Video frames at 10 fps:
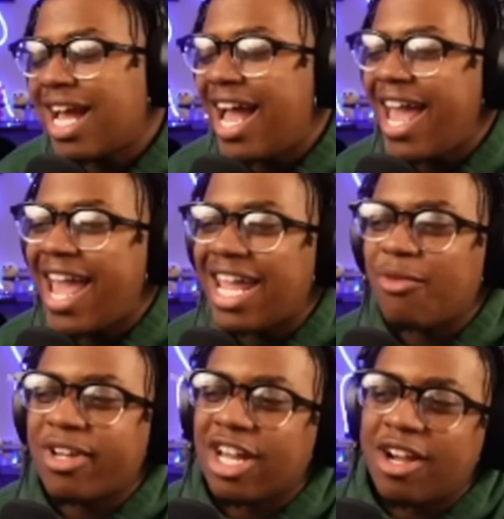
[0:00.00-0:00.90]
I hate when
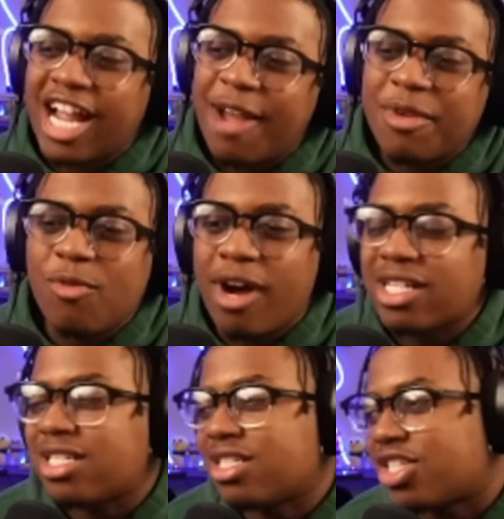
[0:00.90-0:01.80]
y'all got me
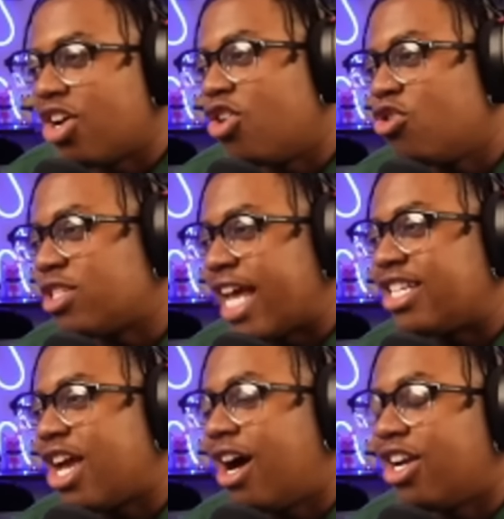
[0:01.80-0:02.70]
watching shows that
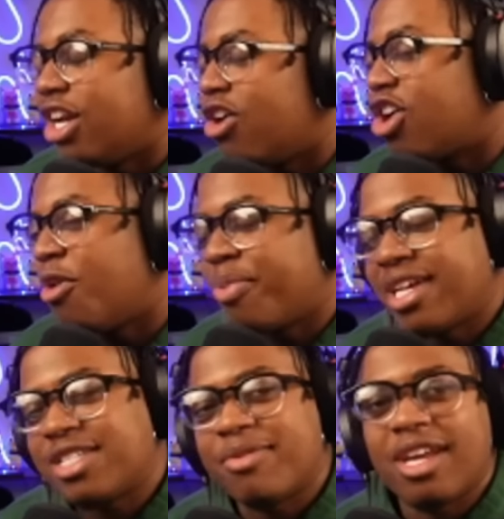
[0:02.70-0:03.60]
y'all know gonna
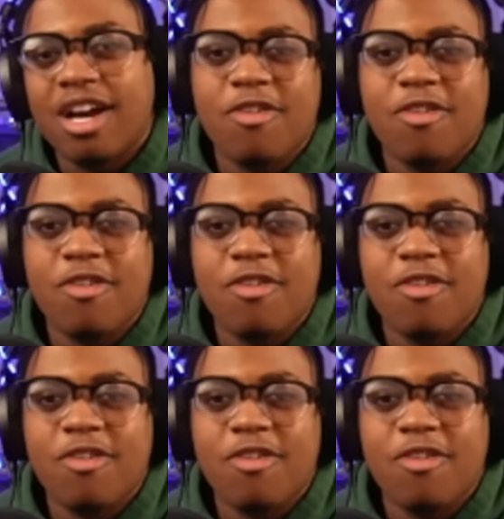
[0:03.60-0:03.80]
piss me off,